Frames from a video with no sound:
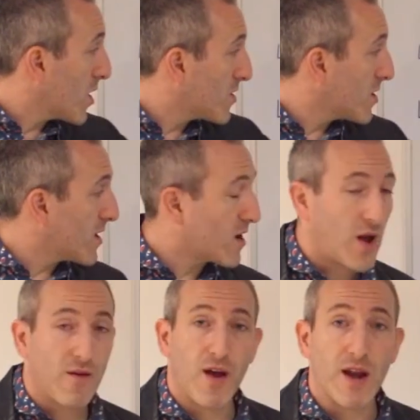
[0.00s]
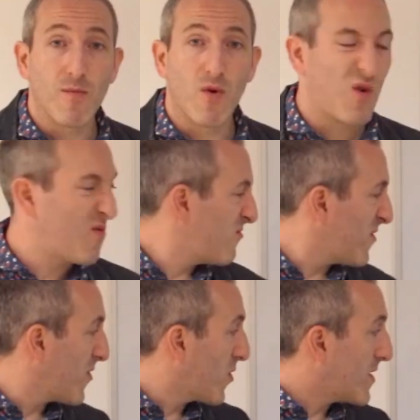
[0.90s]
you certainly don't have any more
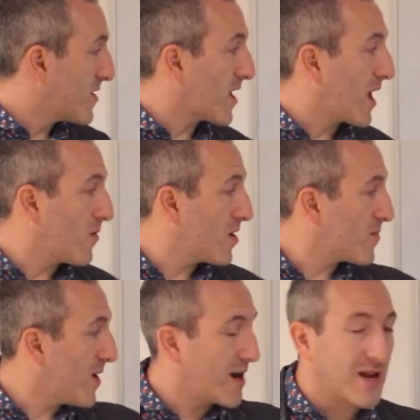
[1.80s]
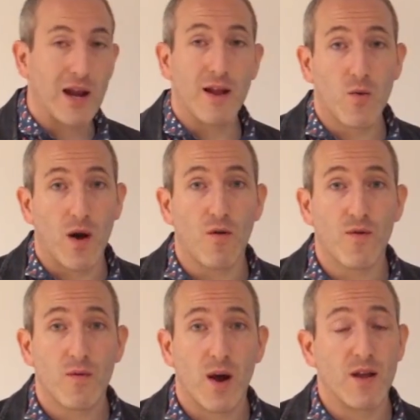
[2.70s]
than 20 keywords, but ideally
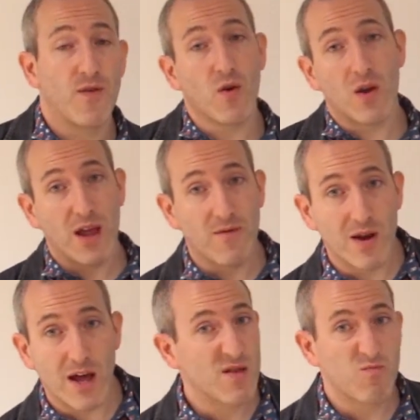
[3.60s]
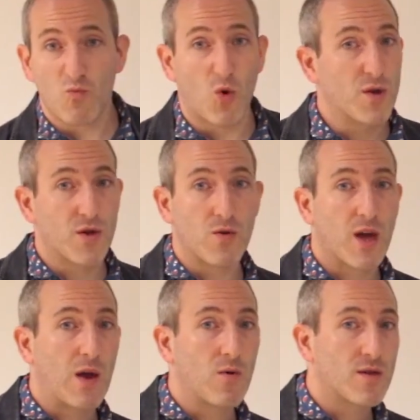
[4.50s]
12. And if you've got even less, 1 or 2
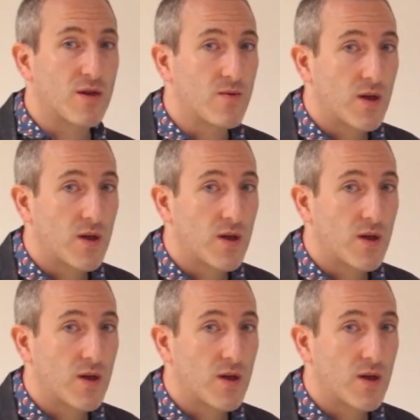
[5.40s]
keywords